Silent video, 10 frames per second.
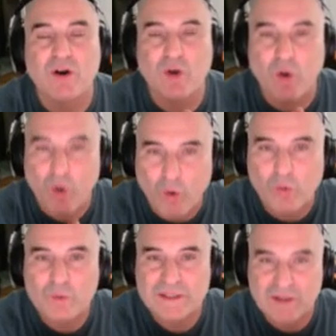are
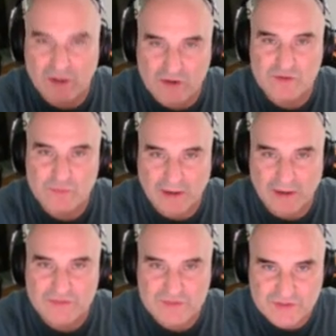wholly owned by
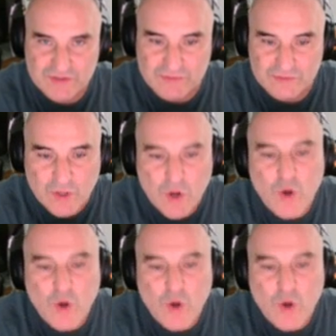the student,